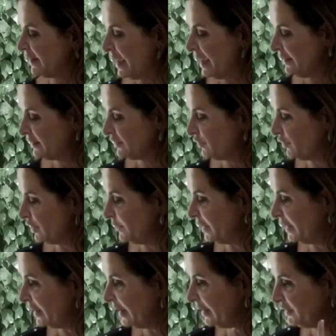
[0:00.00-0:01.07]
last
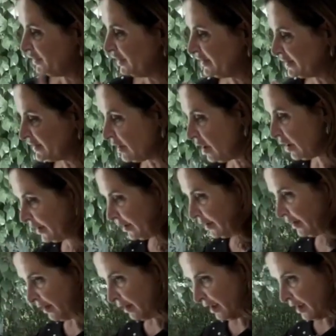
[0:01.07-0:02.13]
ornament, and I just saw it.
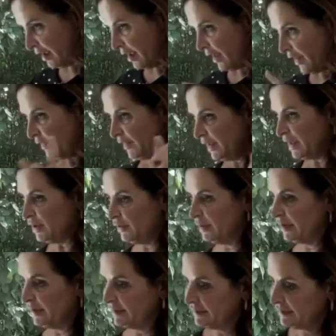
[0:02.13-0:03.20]
Here it is.